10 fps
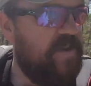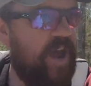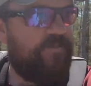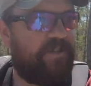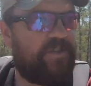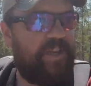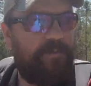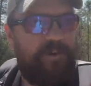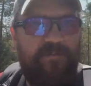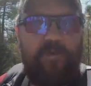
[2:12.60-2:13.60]
never seen
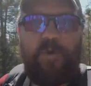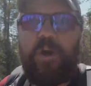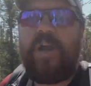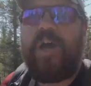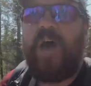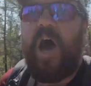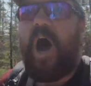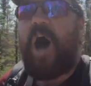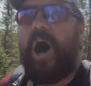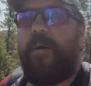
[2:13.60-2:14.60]
it before.
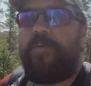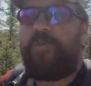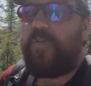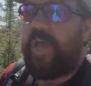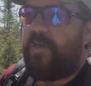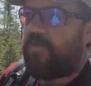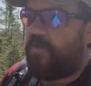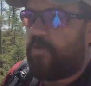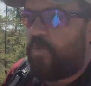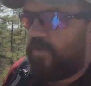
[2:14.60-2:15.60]
So yeah, so
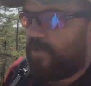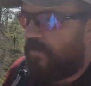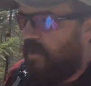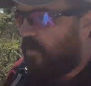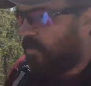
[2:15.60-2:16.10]
the coolest